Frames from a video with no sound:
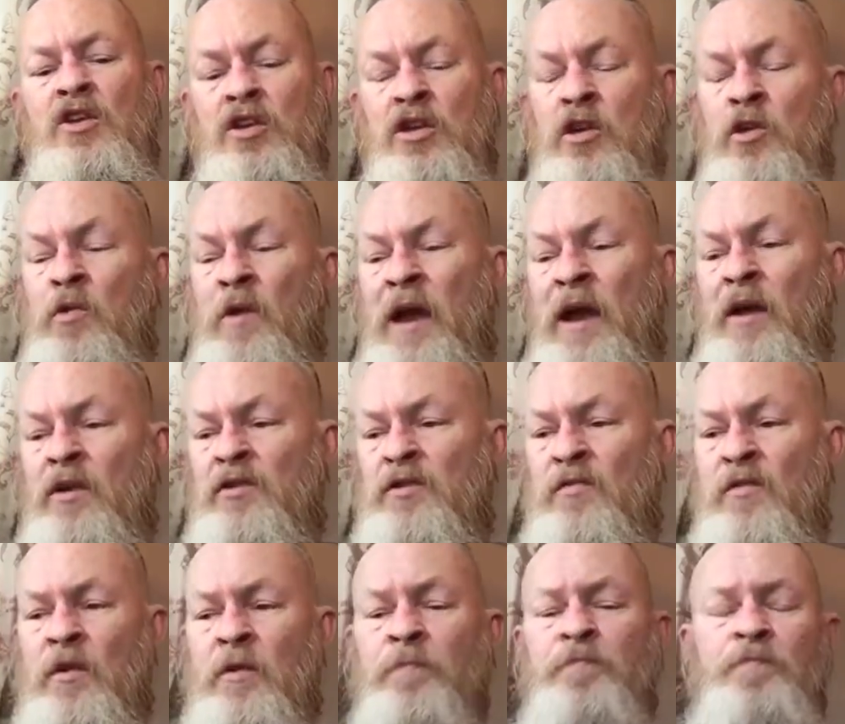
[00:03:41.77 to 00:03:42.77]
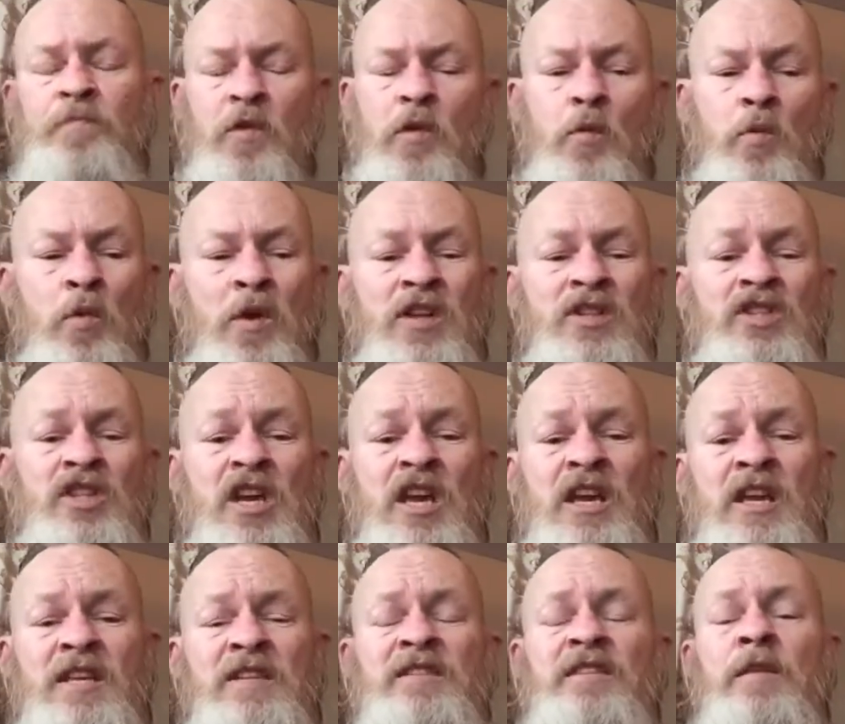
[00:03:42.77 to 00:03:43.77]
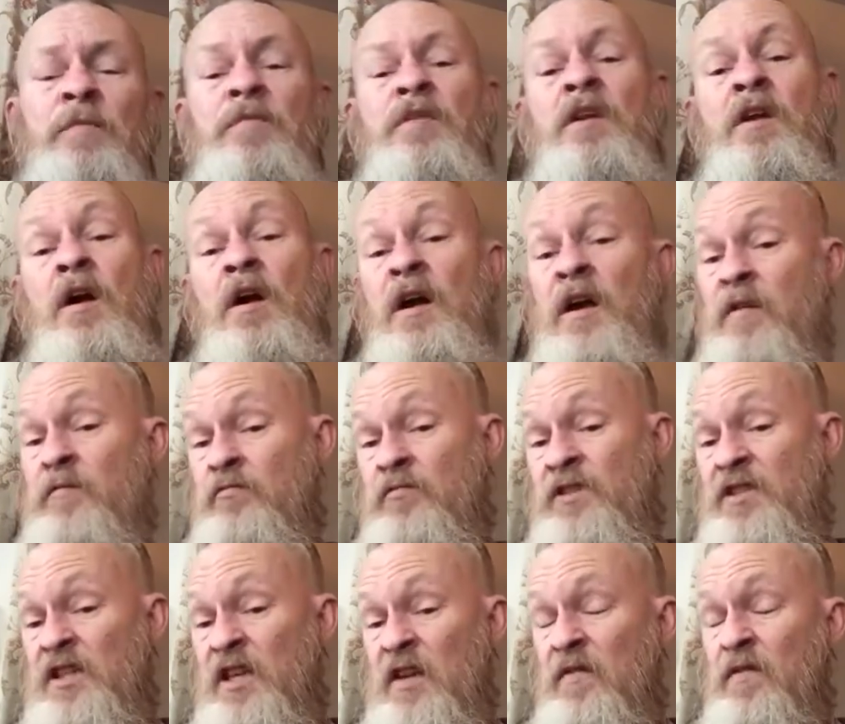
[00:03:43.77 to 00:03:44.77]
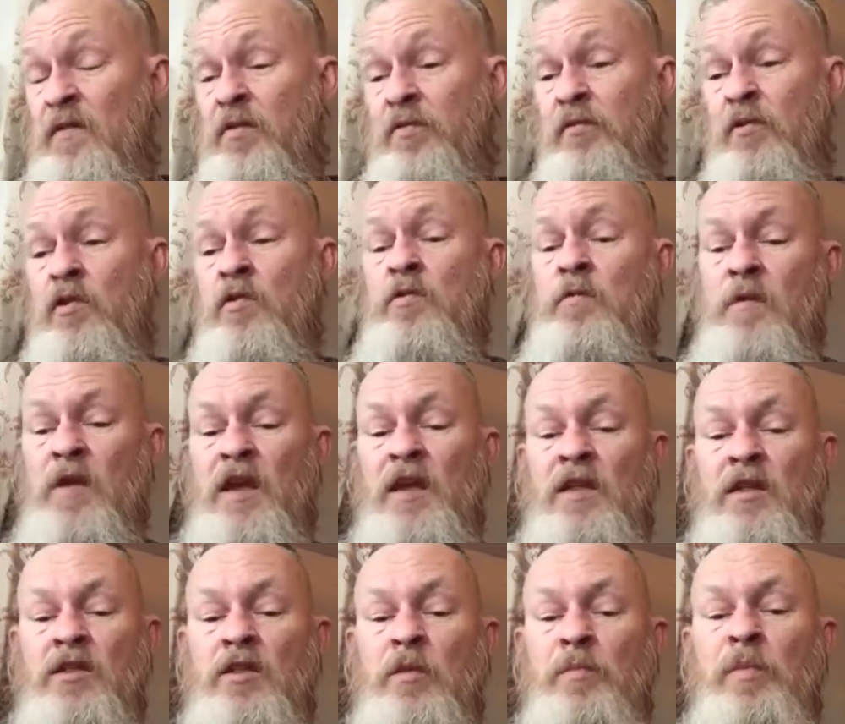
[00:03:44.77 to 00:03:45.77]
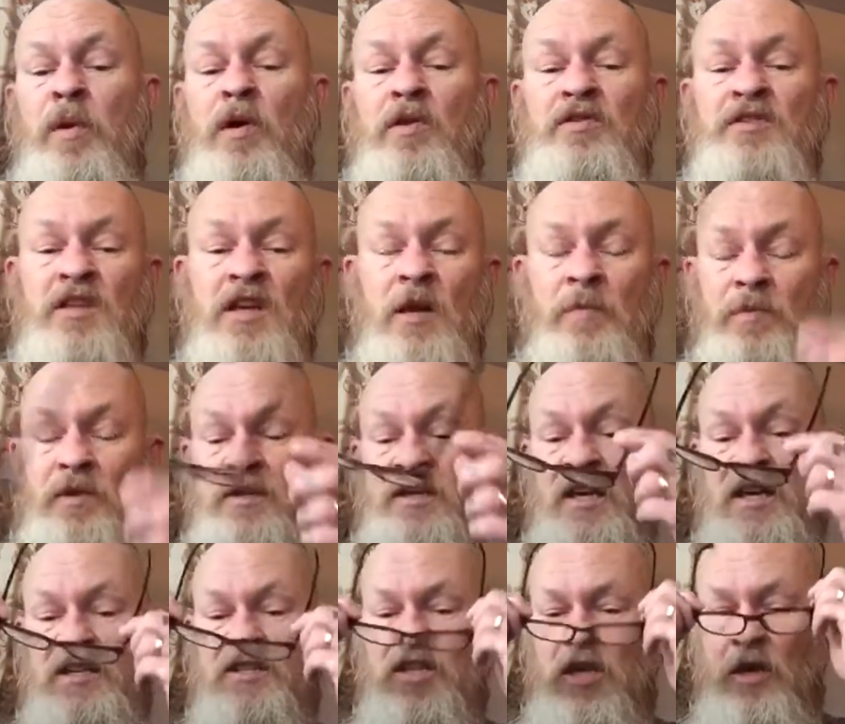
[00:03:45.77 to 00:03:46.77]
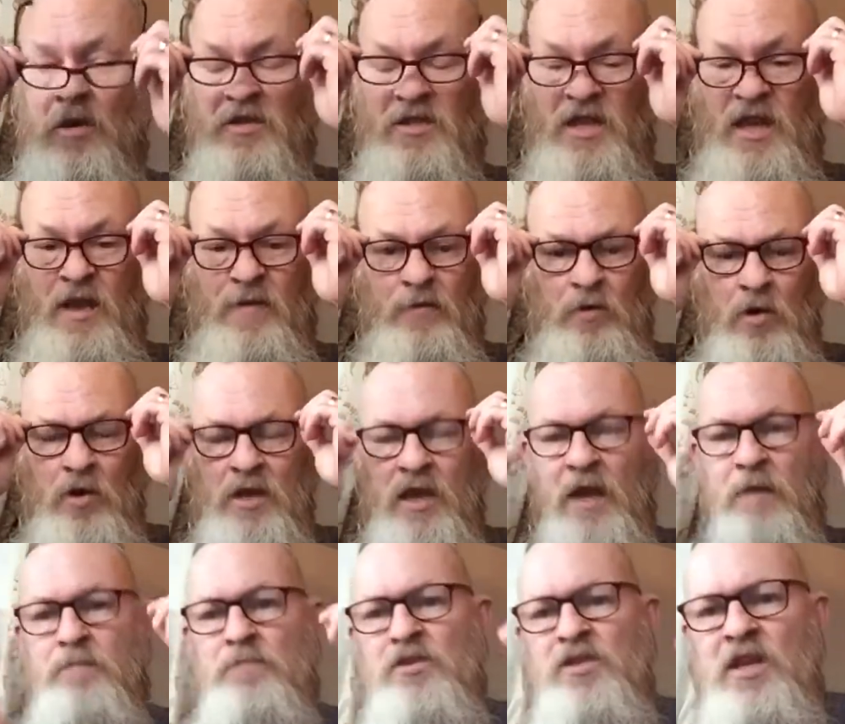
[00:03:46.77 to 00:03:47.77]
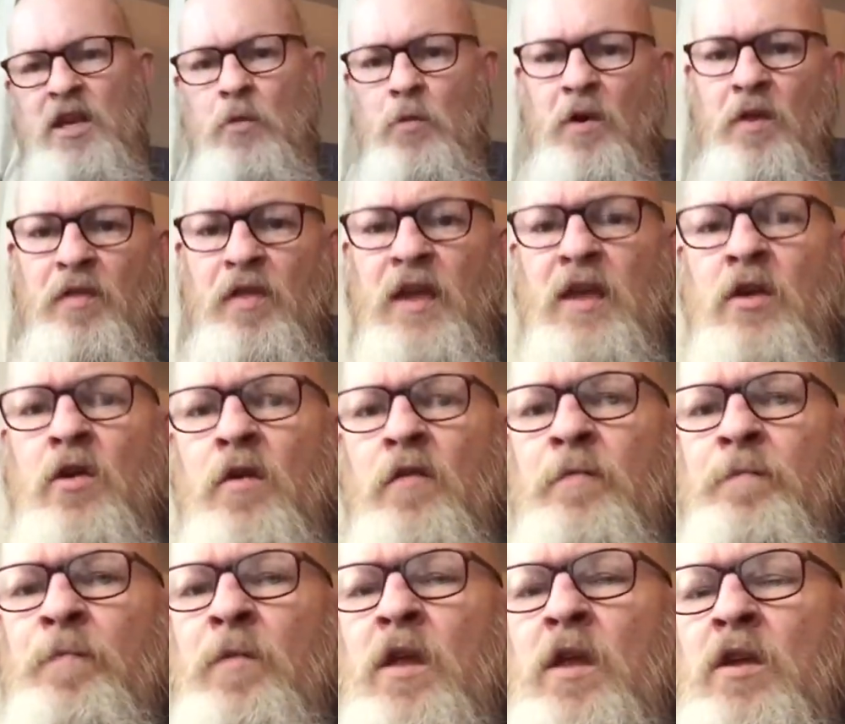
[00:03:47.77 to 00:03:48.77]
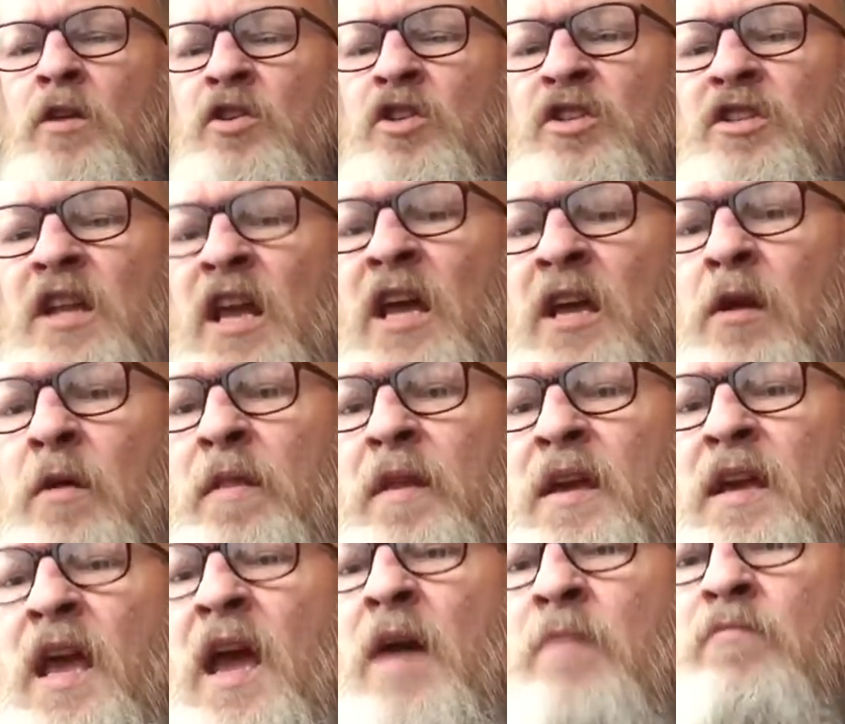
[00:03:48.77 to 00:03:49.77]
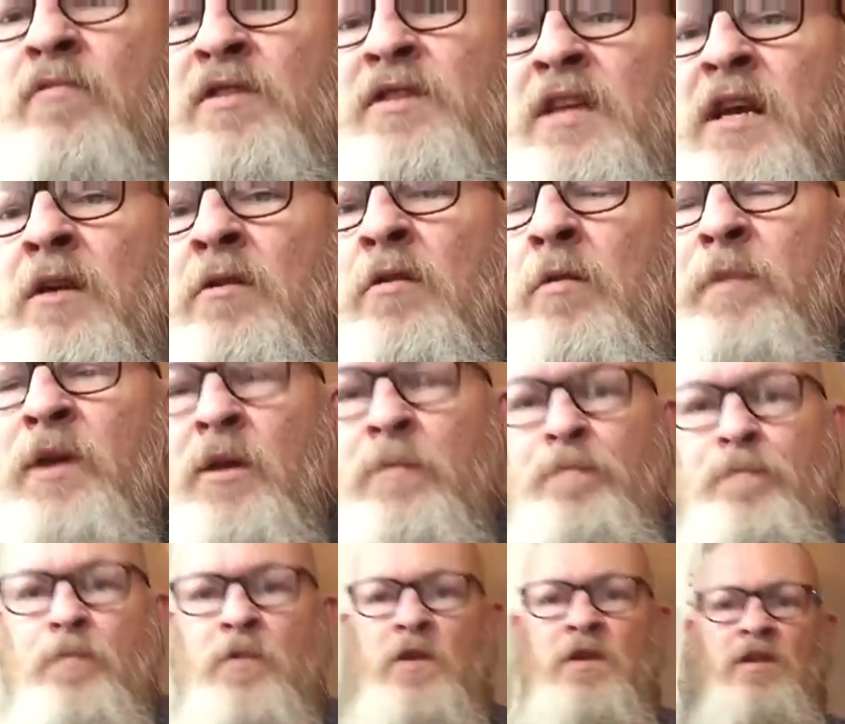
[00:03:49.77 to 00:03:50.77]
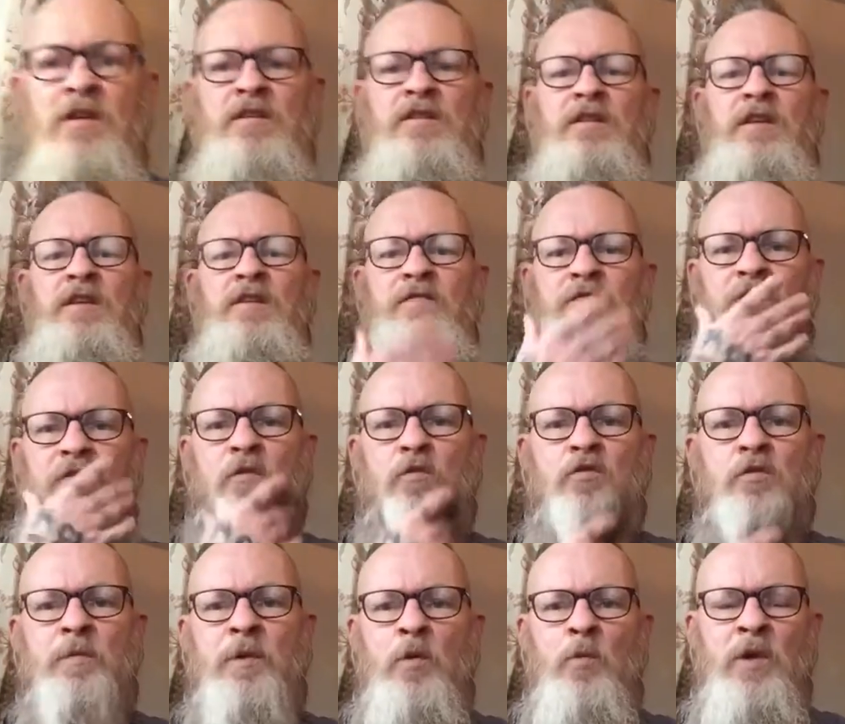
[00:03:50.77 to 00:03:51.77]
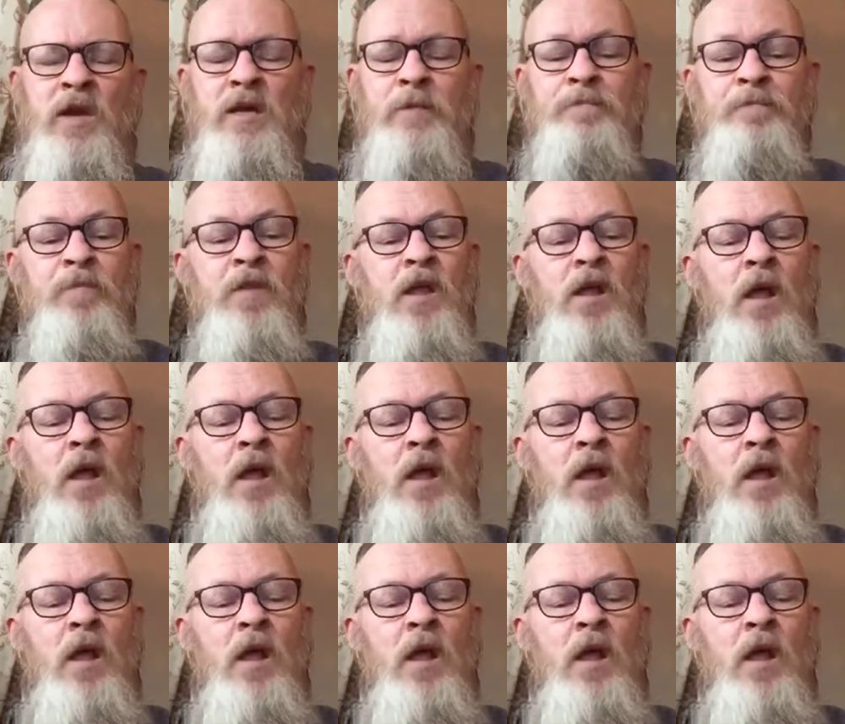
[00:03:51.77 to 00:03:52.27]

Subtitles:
new out of it, which is something I have received through in the post a couple of days ago to have a look at, see what I think of. Just angle the camera down a bit because it feels a bit weird.